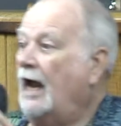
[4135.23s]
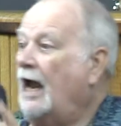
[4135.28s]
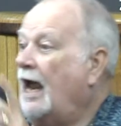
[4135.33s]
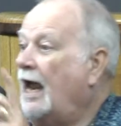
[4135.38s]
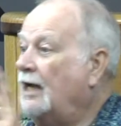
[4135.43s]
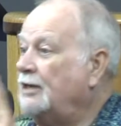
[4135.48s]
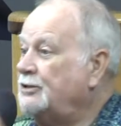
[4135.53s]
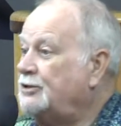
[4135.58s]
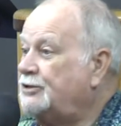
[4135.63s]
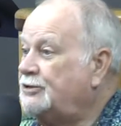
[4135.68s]

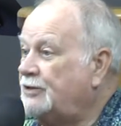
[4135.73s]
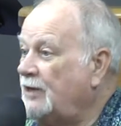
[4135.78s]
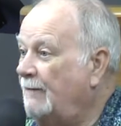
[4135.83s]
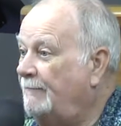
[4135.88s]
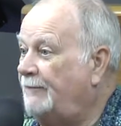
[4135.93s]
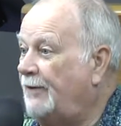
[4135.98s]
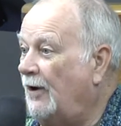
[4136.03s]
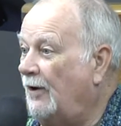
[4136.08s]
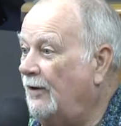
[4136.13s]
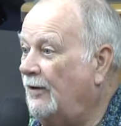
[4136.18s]
and
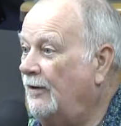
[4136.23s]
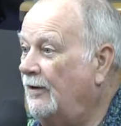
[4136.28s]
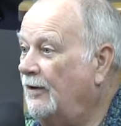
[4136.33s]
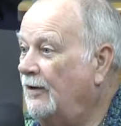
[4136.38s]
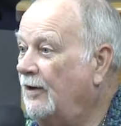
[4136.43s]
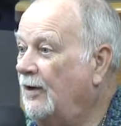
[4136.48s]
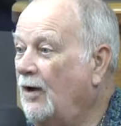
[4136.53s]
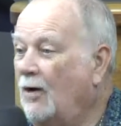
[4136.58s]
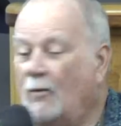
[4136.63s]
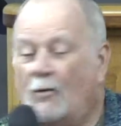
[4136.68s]
simple.
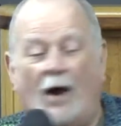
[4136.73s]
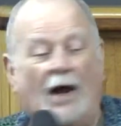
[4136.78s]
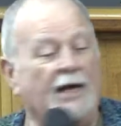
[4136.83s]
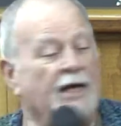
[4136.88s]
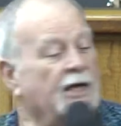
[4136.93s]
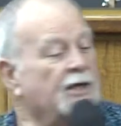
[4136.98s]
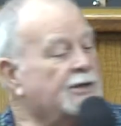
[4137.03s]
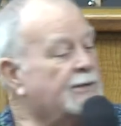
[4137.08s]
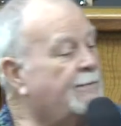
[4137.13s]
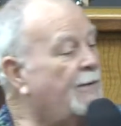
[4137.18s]

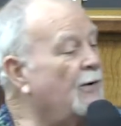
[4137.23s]
simple.